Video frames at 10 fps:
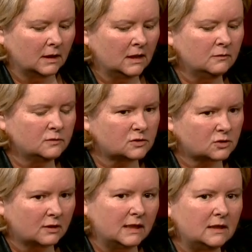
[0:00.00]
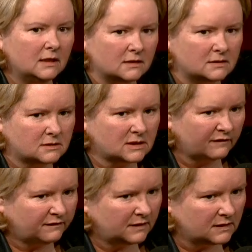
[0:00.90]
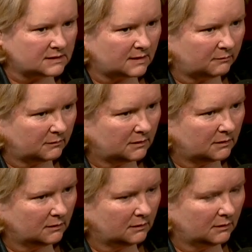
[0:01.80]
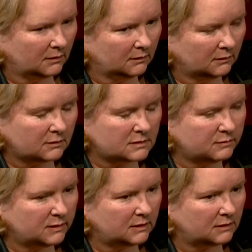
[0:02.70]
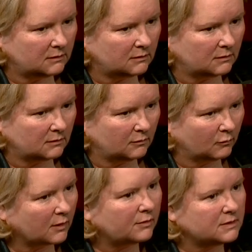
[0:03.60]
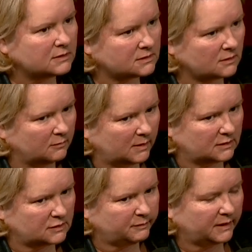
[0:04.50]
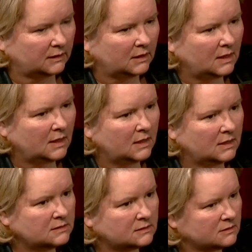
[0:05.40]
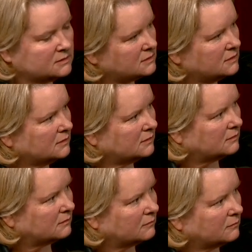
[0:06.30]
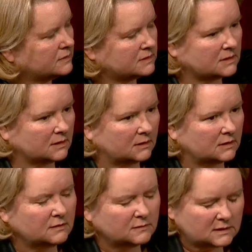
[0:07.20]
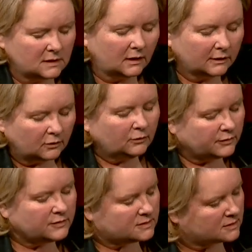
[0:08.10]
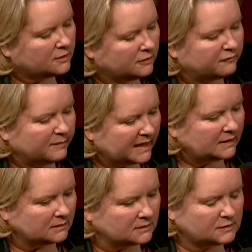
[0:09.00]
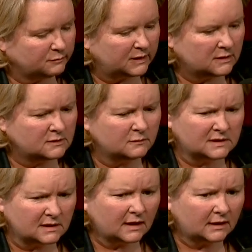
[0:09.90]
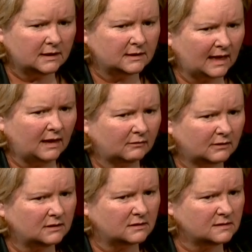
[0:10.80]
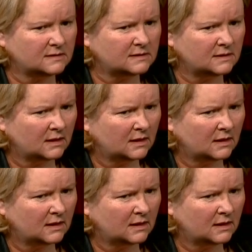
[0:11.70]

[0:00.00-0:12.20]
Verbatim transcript: he was training us, toughening us up not to be warriors so much, but his concern was that there was, I call it the stone of madness because it was like he carried this